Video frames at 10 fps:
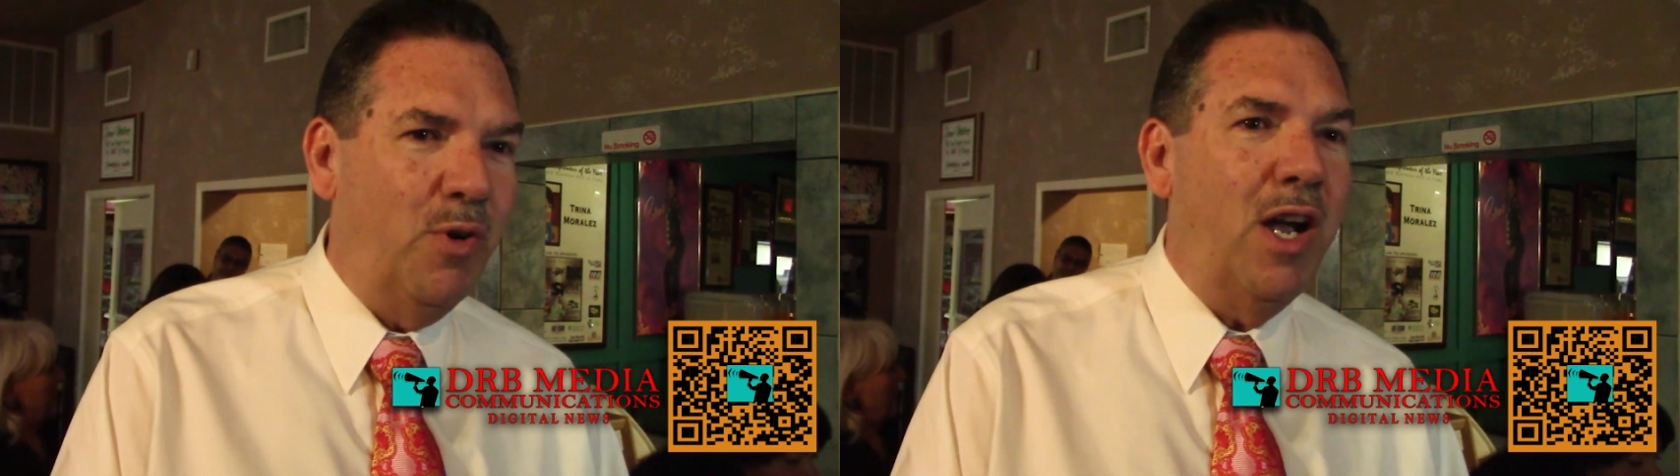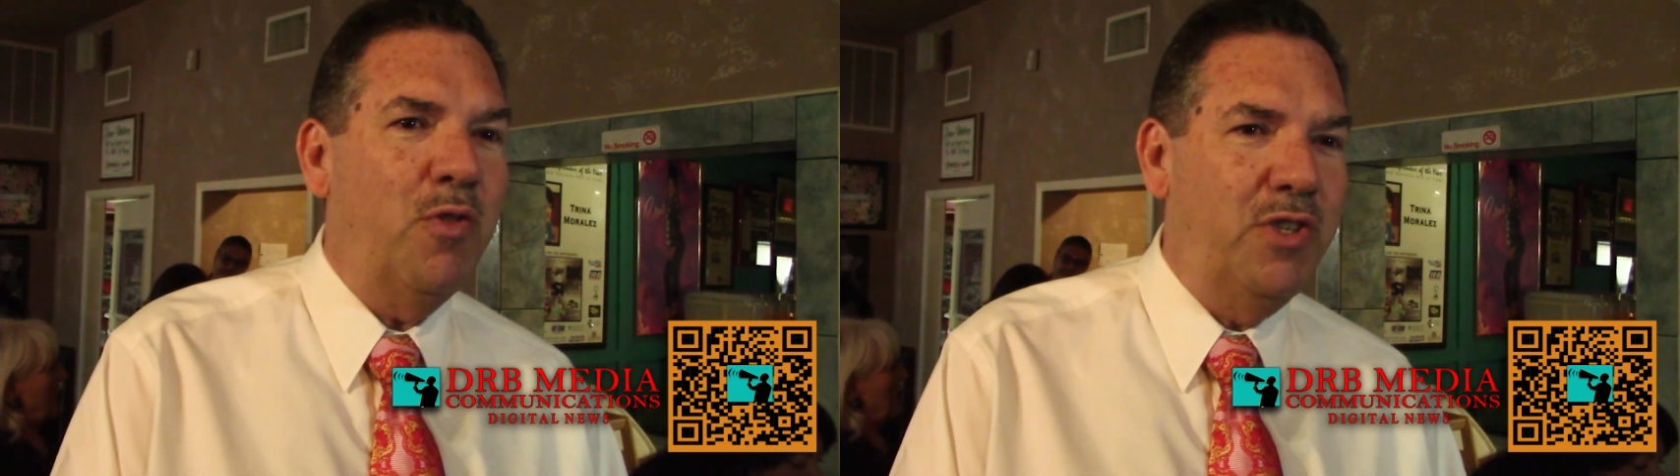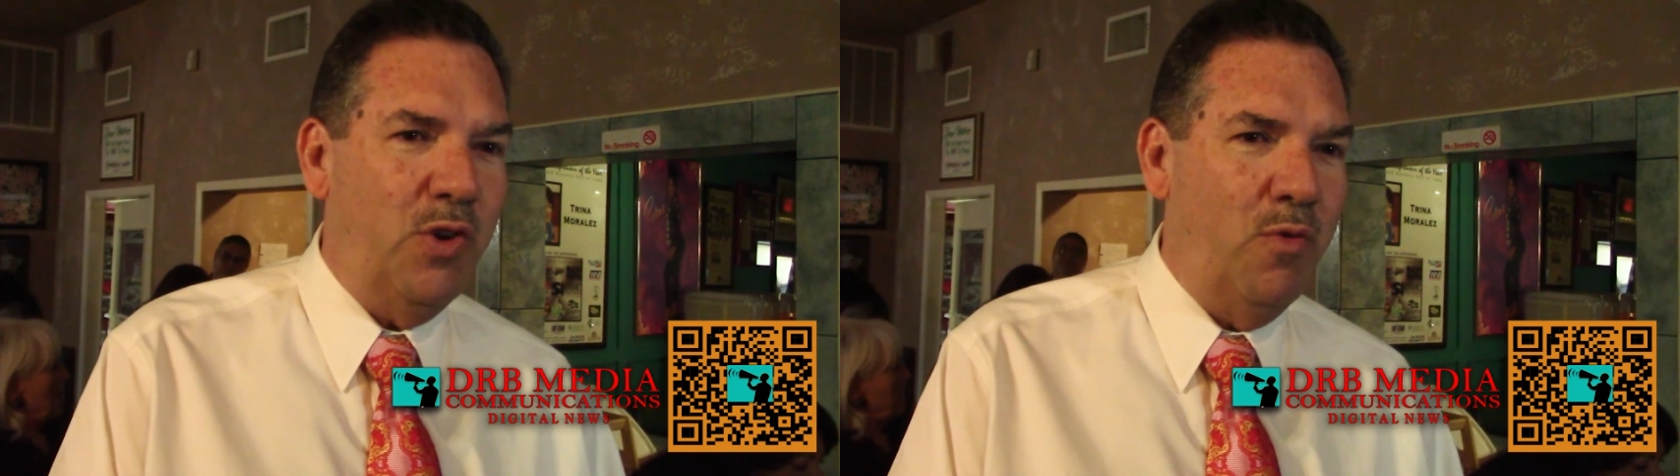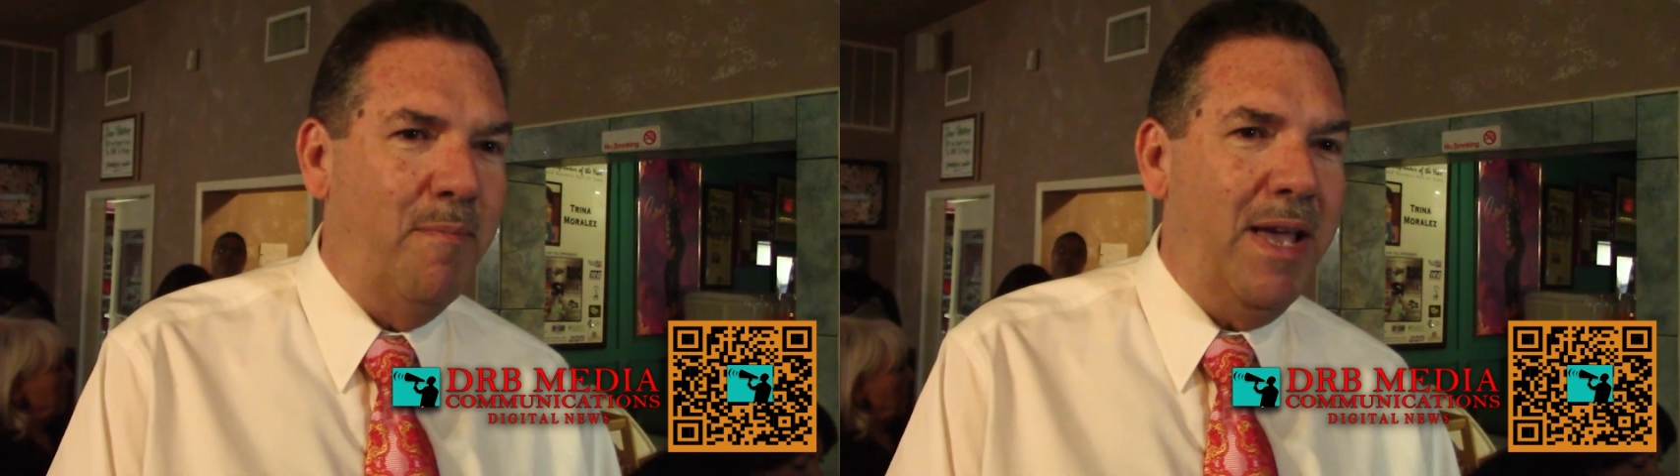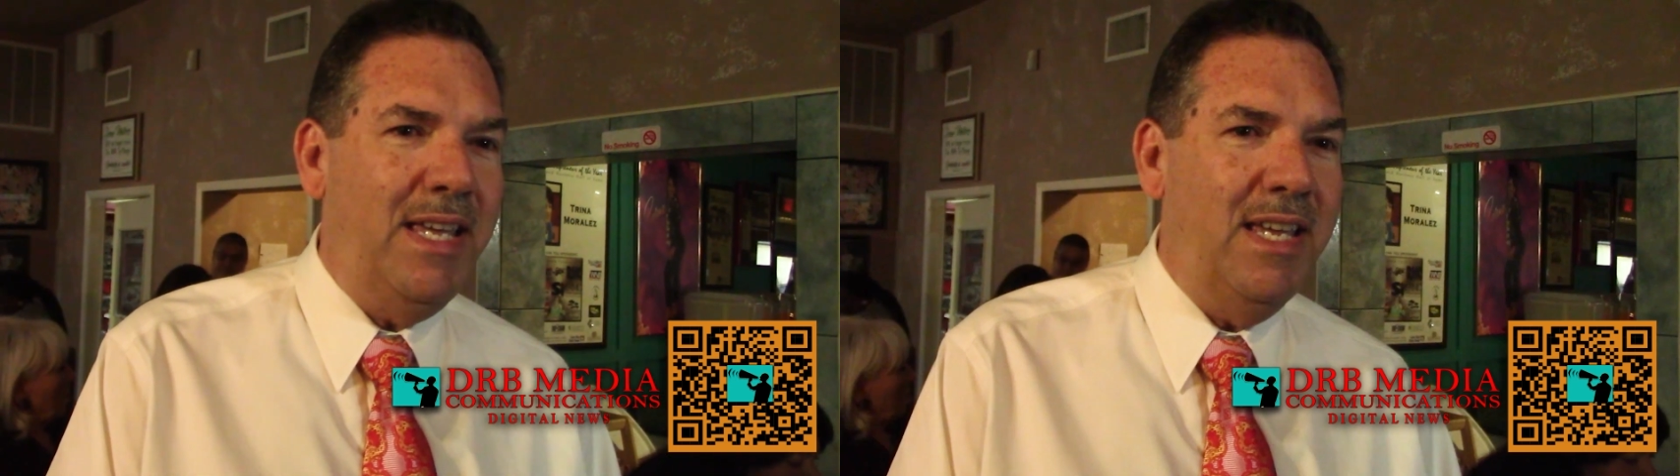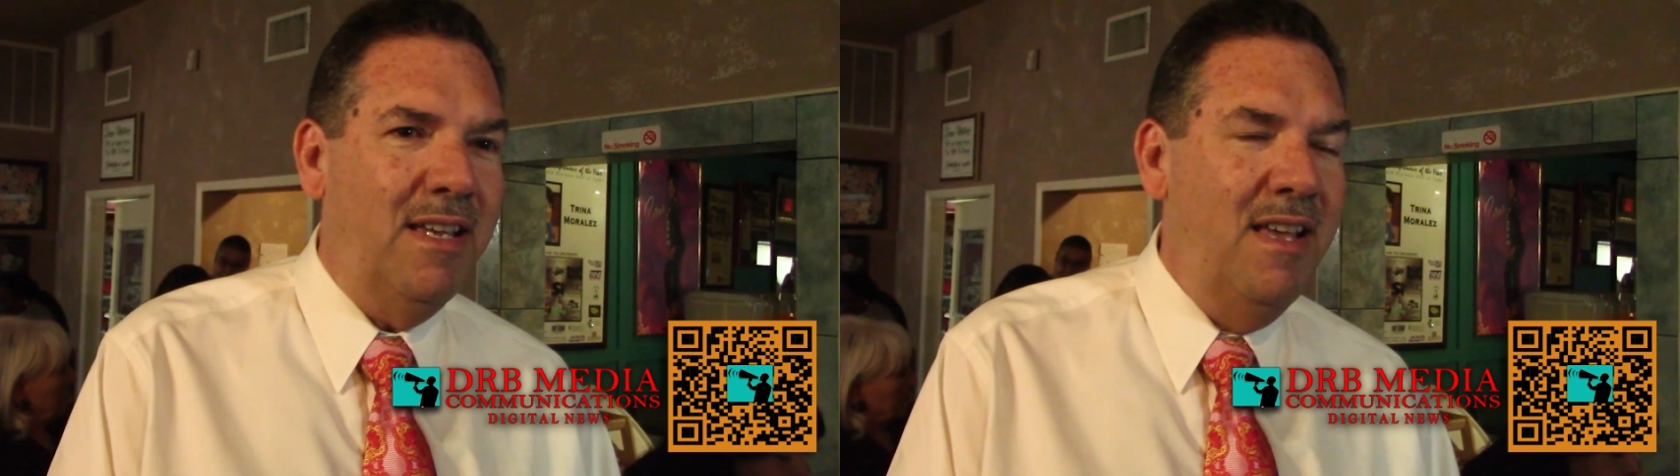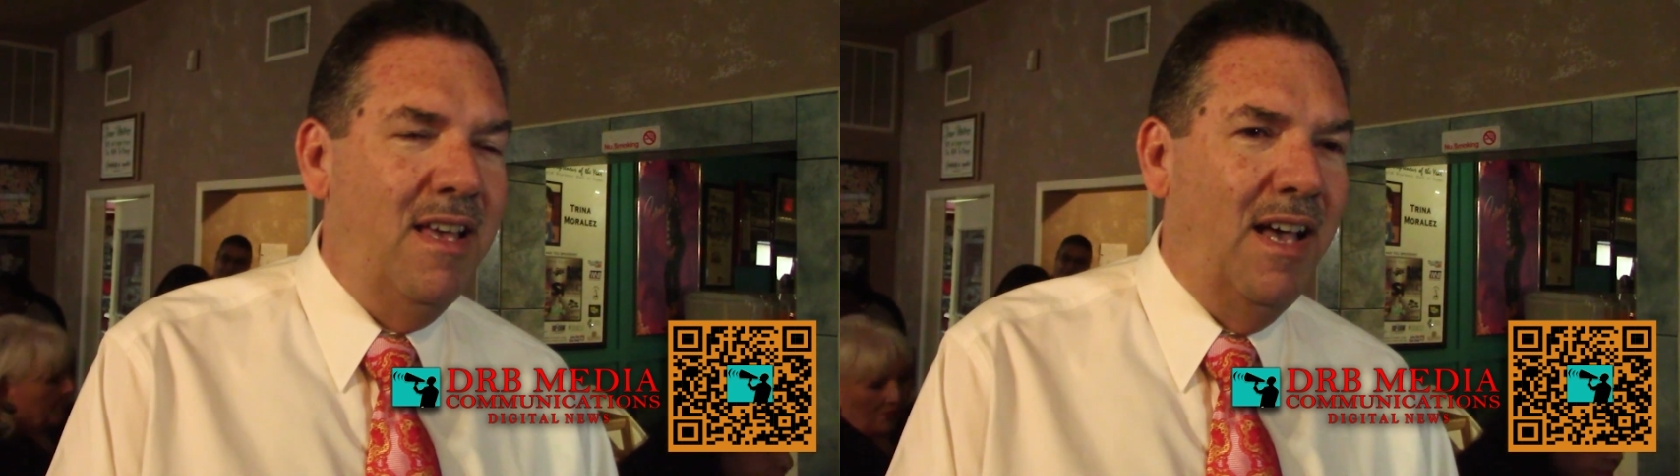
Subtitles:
progress that we're making,